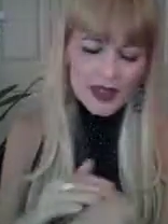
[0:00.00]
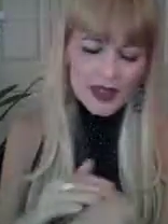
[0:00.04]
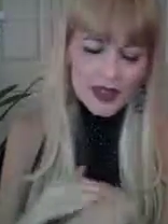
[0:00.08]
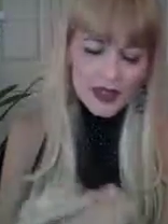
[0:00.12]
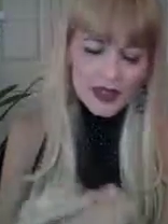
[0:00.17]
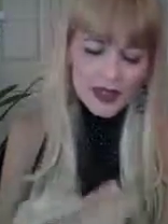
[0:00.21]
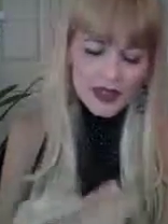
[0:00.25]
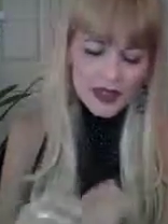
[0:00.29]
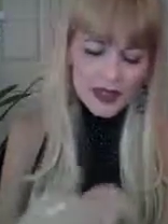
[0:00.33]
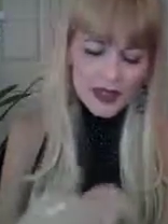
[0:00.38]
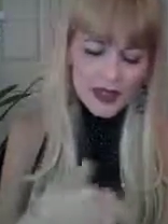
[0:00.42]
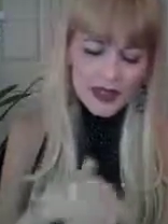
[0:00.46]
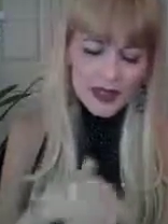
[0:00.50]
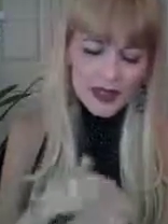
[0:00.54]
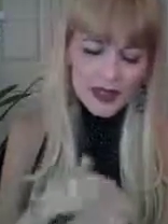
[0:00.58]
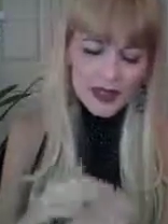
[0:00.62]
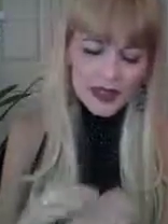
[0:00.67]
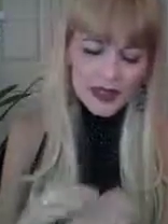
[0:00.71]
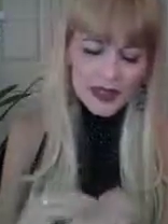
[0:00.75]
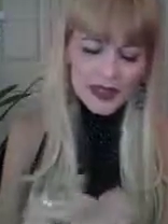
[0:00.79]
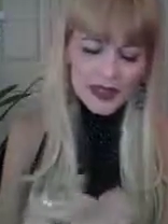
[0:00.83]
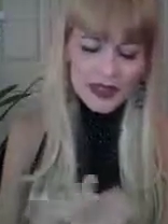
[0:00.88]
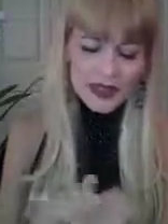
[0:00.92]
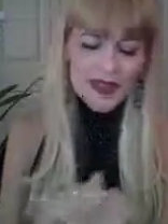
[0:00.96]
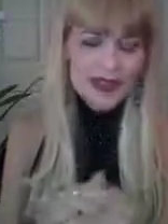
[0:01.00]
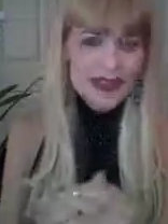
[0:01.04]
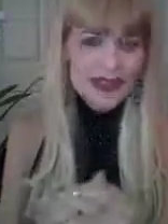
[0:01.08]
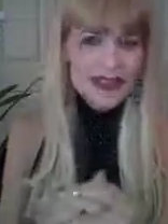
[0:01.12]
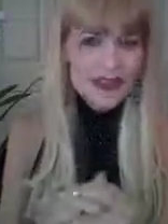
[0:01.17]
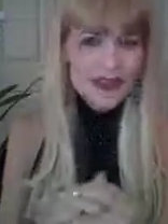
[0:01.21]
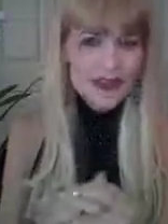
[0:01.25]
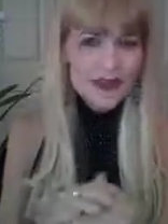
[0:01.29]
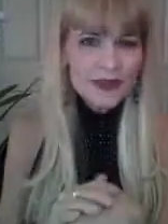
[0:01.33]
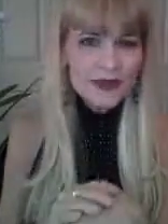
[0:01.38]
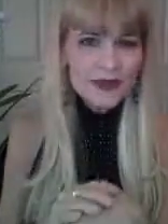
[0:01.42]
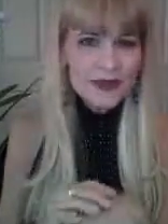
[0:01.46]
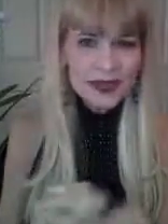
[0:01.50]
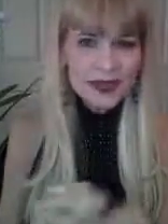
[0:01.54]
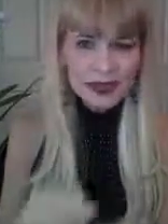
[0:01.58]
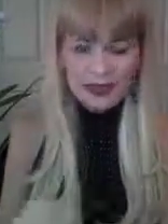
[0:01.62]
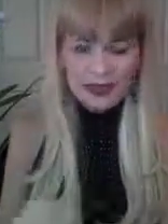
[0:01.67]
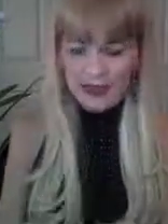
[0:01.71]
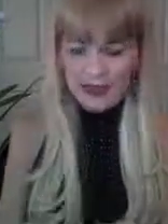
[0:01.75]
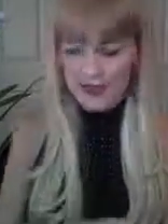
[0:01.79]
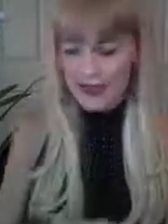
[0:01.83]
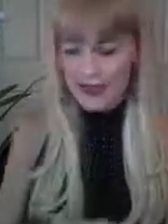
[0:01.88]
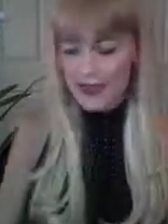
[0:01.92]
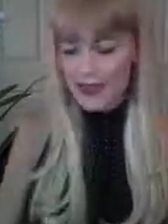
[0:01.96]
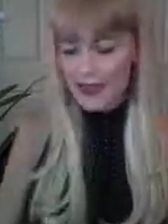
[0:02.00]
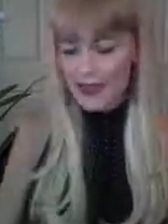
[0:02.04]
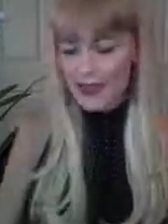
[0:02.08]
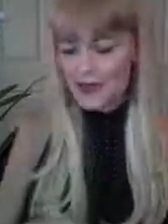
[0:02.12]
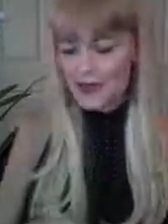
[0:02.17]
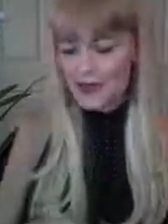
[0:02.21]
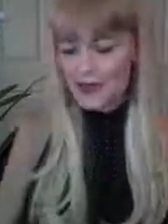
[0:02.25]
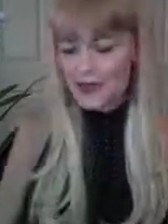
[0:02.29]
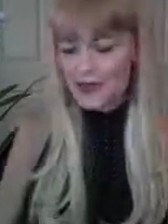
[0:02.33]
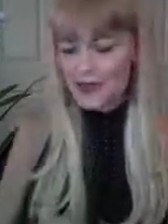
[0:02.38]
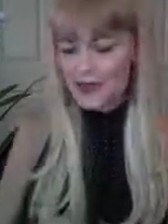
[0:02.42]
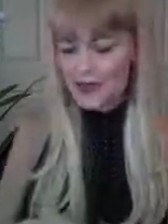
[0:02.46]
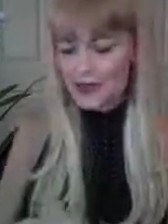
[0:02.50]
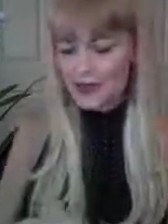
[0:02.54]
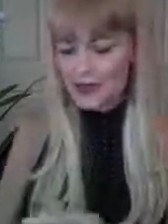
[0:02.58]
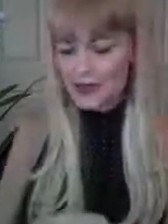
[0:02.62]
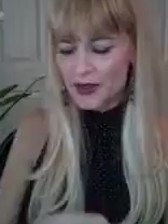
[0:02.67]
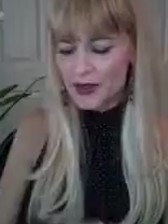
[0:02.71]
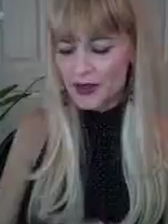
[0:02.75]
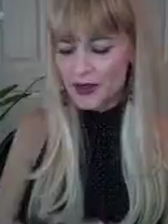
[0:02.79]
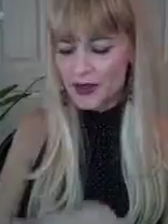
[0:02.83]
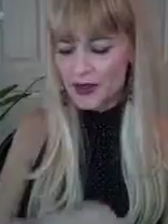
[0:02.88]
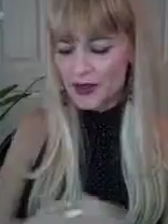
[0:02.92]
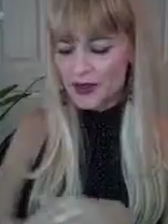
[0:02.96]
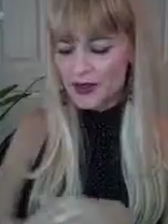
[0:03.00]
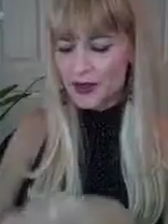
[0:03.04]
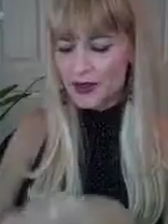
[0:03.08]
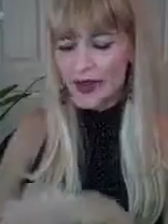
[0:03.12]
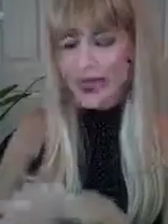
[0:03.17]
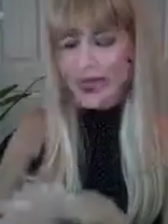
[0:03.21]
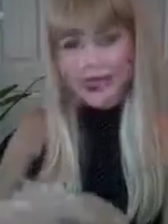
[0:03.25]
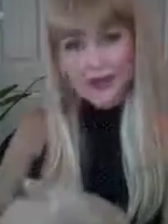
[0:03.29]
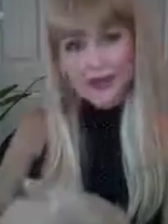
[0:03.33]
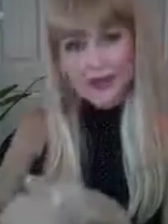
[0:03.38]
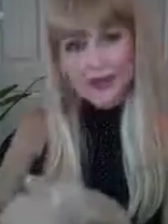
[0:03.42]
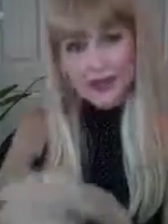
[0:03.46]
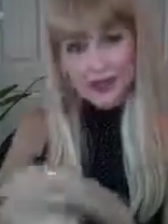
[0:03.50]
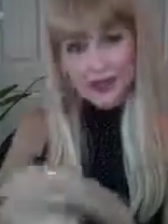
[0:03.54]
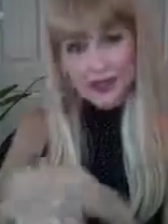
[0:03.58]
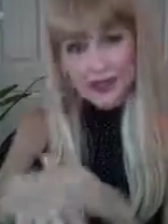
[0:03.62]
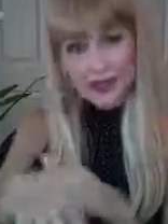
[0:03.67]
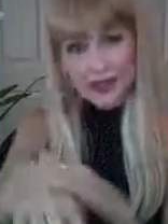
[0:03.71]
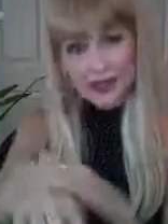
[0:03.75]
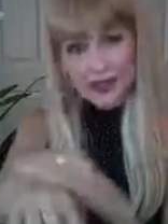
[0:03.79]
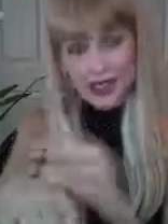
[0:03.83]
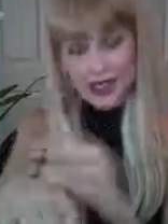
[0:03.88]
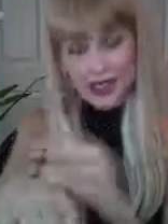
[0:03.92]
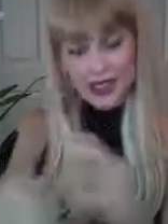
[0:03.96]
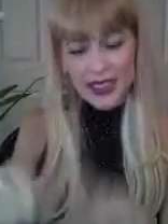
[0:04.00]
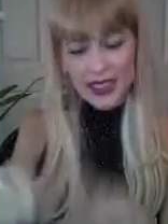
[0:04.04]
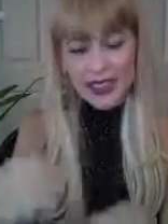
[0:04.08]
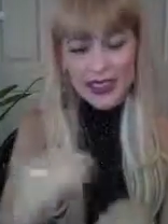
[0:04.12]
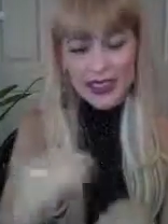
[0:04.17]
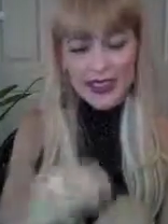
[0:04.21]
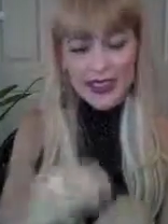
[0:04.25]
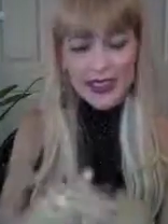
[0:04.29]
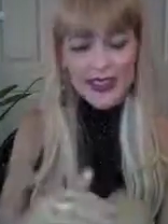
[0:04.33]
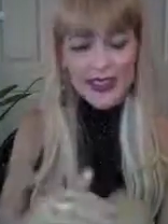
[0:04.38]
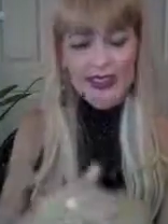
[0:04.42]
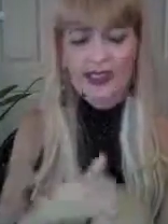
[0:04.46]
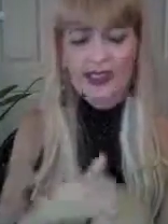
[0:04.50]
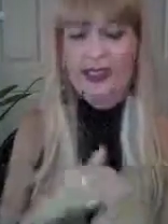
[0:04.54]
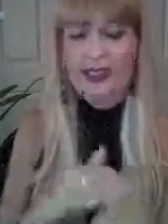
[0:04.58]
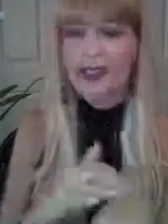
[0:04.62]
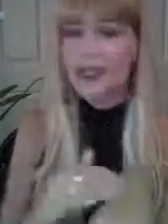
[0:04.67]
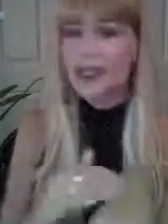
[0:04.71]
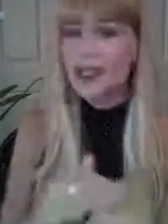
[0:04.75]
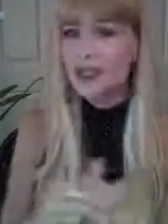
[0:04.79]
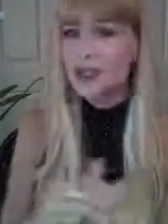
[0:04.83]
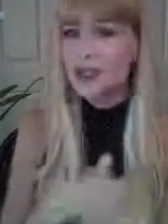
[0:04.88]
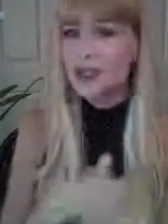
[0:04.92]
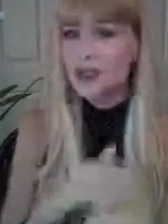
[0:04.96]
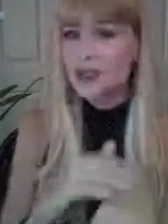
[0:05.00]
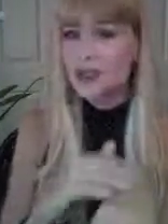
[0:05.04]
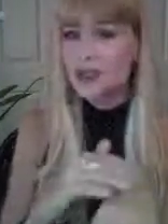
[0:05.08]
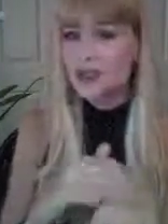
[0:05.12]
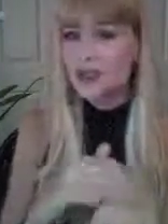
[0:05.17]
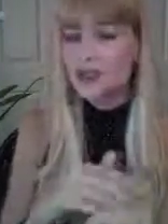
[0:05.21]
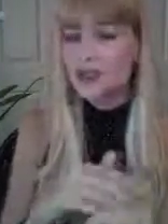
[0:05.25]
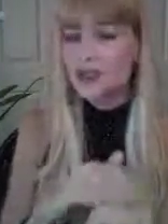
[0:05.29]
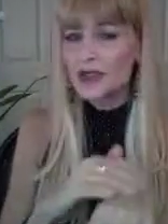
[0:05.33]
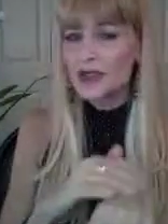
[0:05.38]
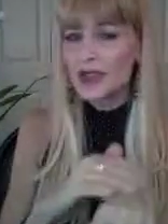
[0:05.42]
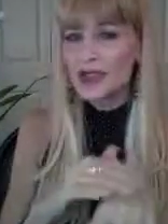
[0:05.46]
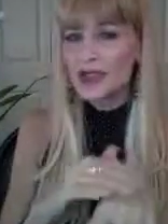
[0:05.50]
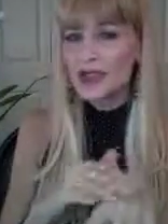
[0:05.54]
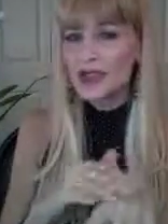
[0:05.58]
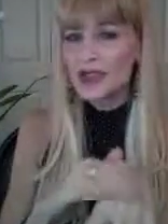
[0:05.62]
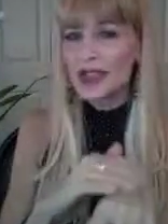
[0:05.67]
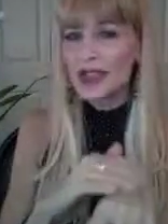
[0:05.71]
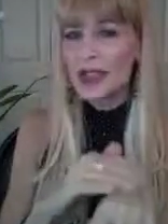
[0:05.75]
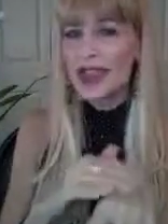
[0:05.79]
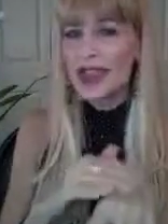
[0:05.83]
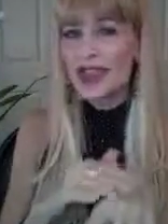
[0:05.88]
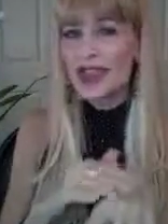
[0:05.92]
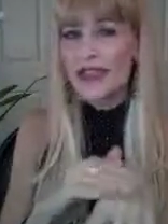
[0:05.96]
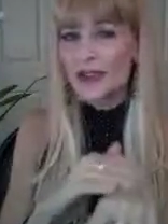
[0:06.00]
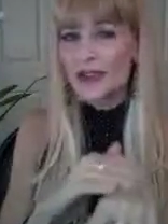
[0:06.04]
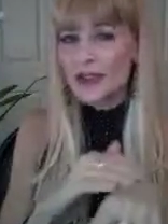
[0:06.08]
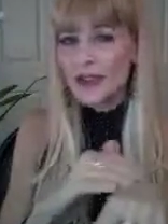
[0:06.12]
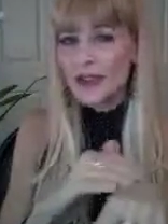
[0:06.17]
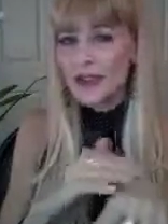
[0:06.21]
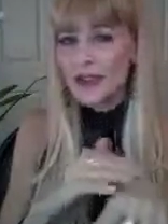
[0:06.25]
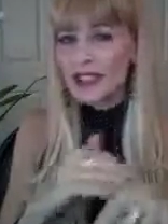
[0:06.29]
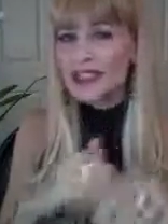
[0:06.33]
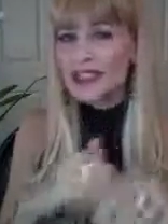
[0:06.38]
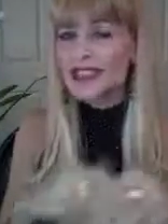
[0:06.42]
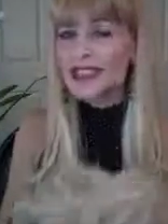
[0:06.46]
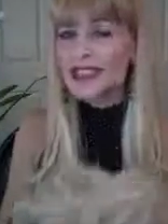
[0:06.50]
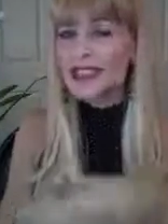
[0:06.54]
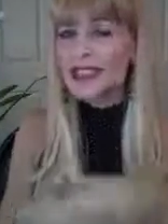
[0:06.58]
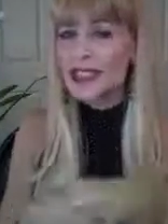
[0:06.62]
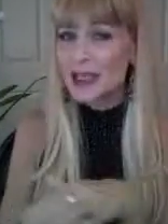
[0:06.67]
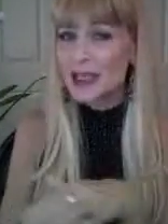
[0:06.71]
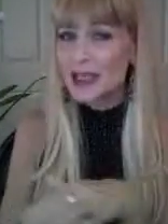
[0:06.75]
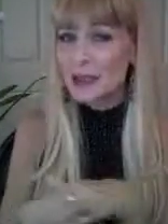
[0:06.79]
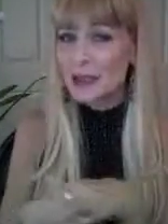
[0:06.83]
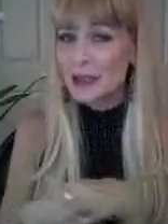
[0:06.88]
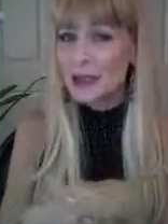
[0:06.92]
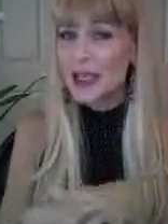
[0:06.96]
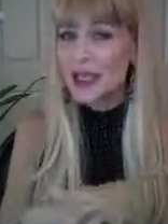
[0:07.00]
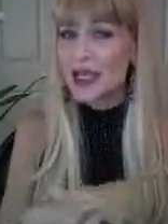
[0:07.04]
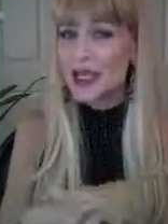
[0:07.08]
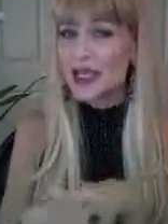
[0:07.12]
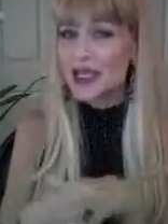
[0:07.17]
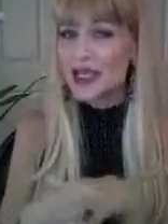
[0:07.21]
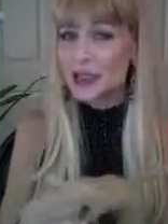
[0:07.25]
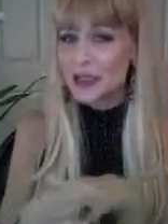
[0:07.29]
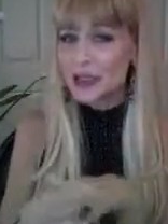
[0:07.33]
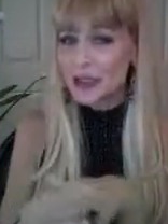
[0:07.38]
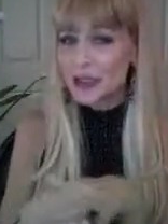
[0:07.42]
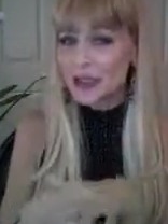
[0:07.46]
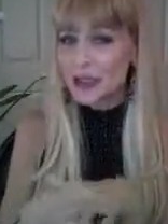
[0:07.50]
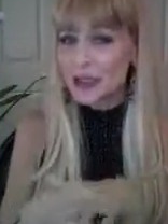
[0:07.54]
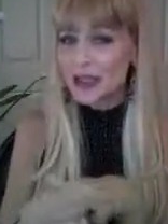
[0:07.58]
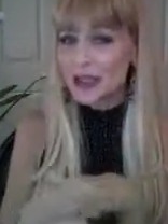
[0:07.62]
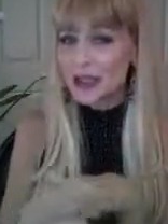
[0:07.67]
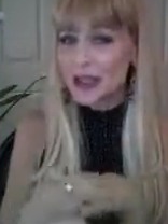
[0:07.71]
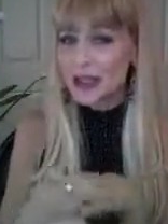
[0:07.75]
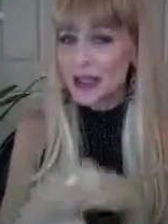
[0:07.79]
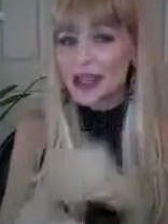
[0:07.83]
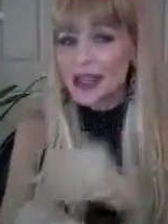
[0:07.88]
so you let them feel it, and then have them feel the back of their other hand and then the hand with Rejuveneek, and they're going to see a major difference there.